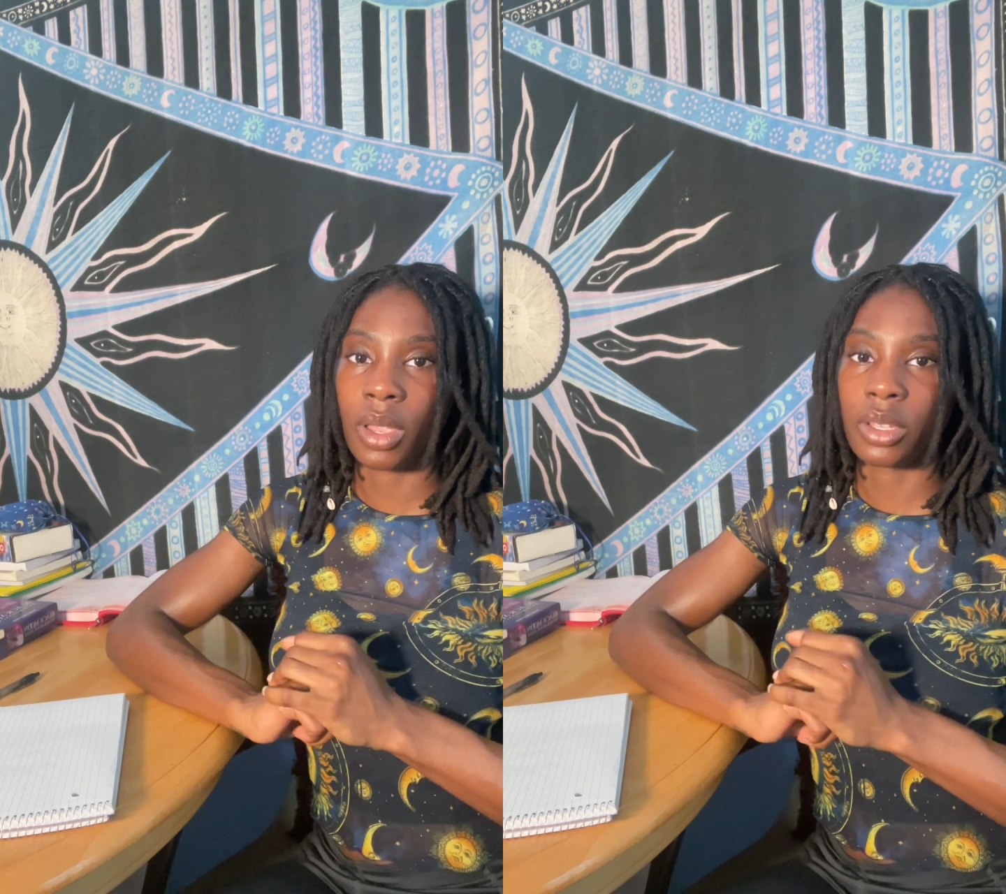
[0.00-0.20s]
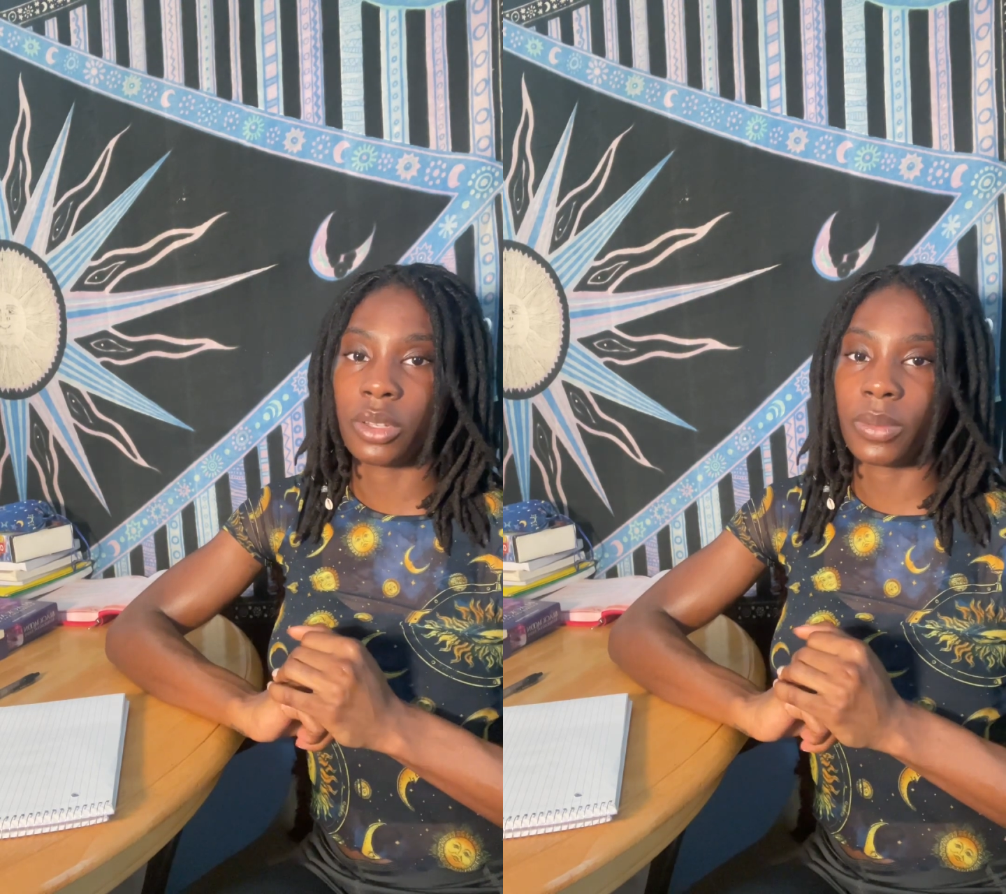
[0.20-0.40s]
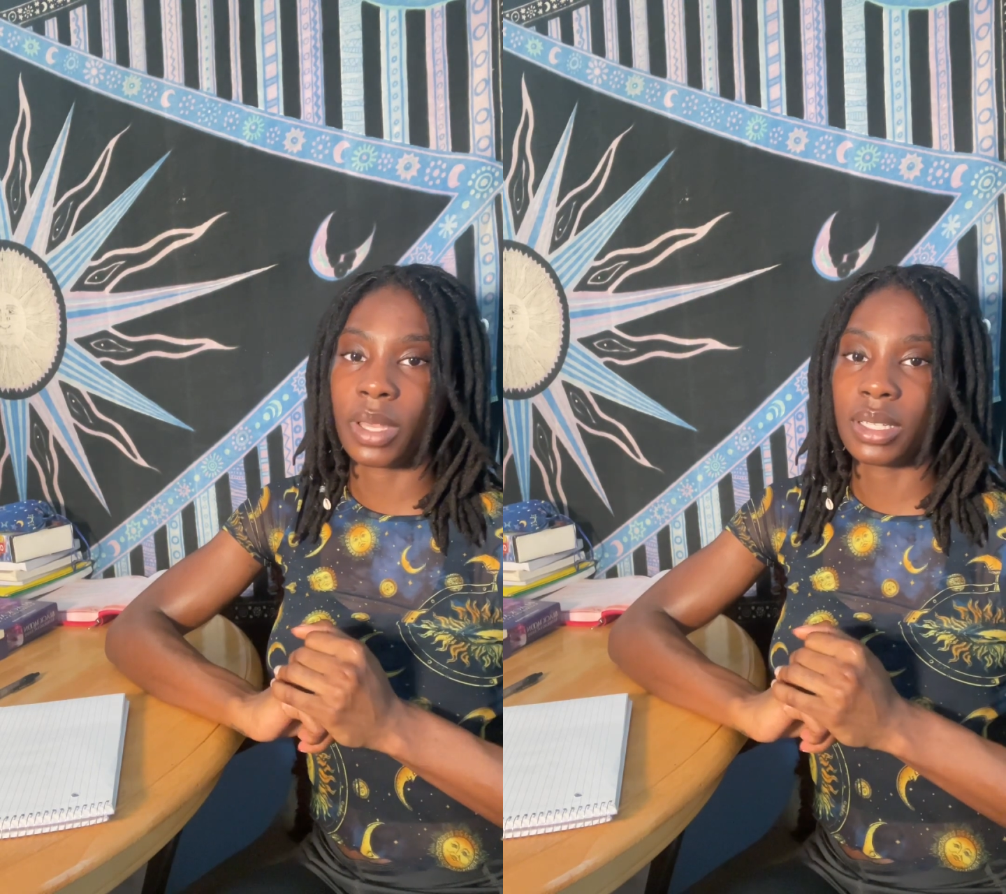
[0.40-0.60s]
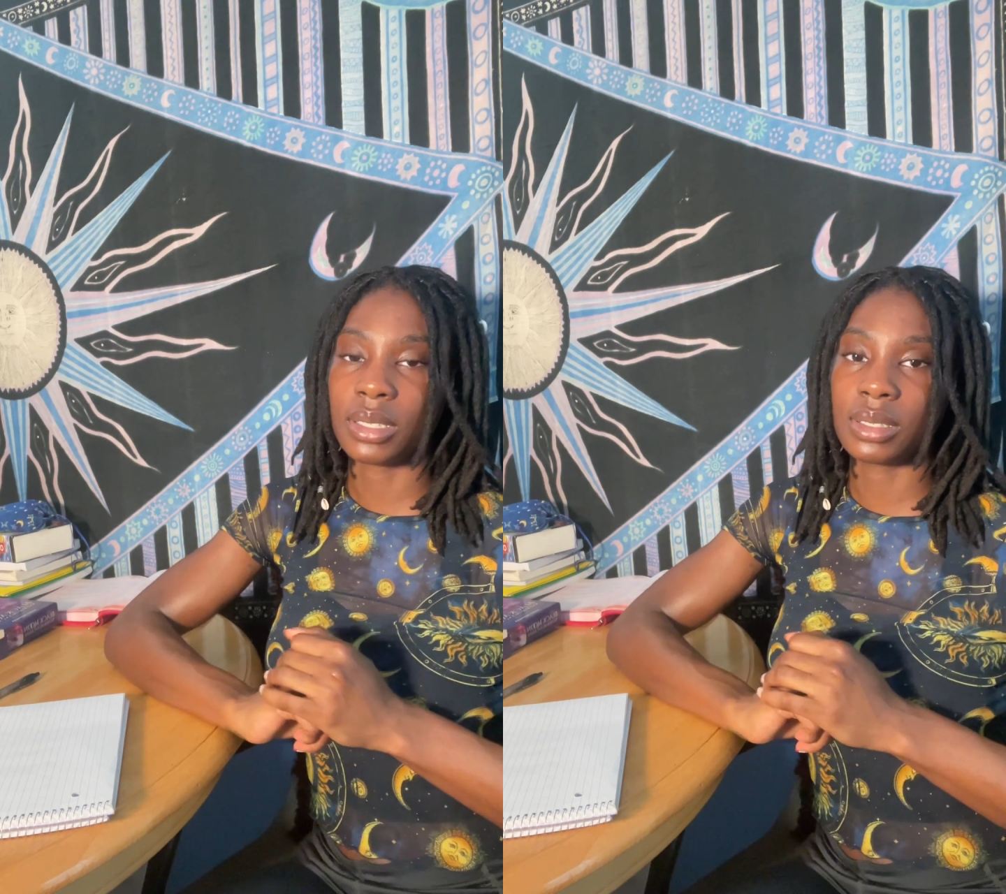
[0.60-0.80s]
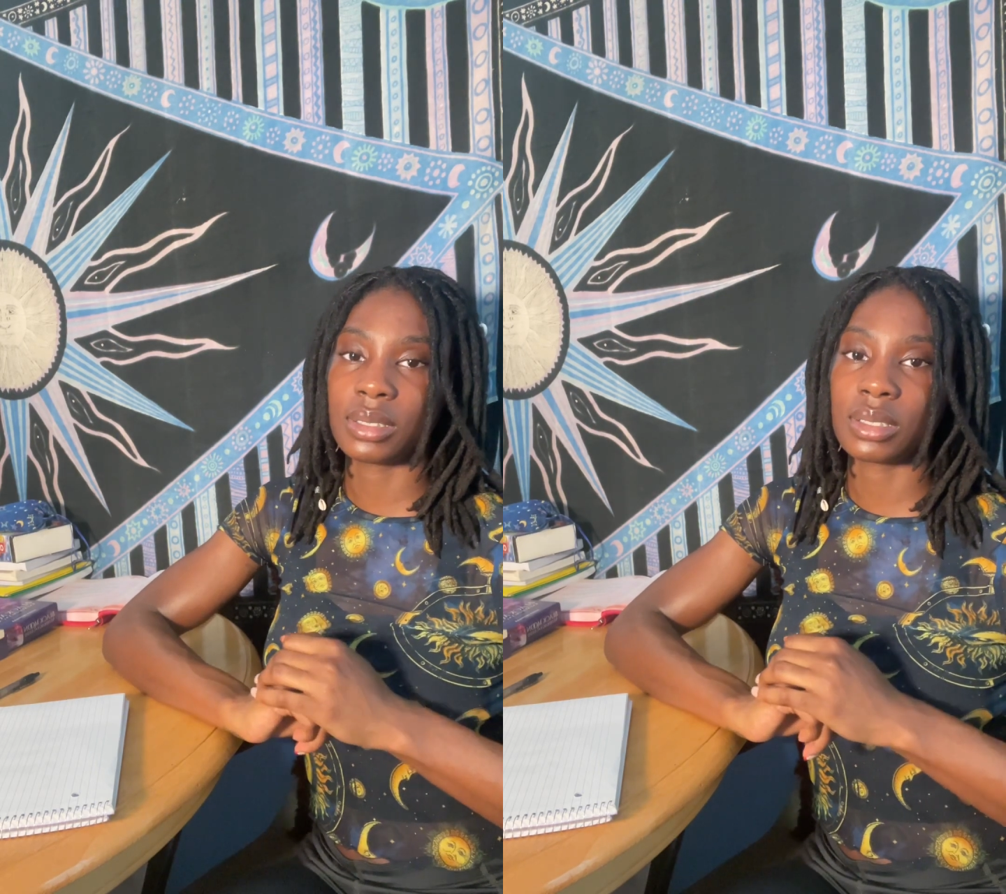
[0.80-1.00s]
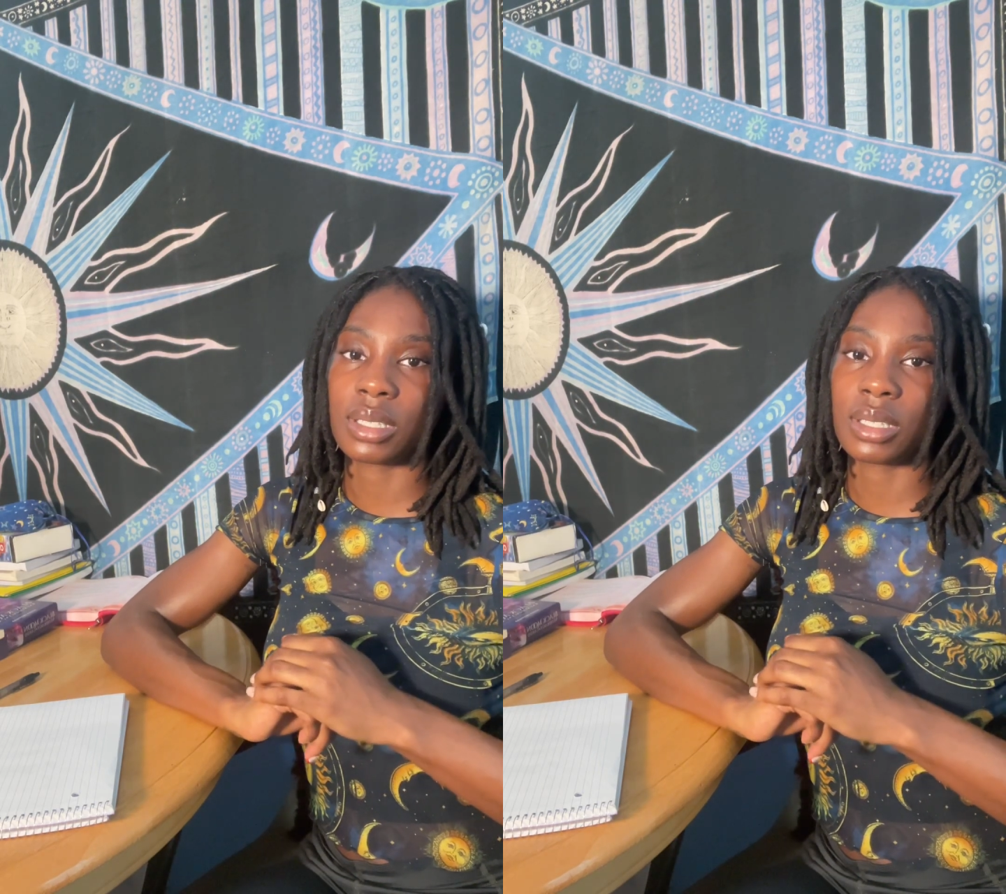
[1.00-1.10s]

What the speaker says: Uranus,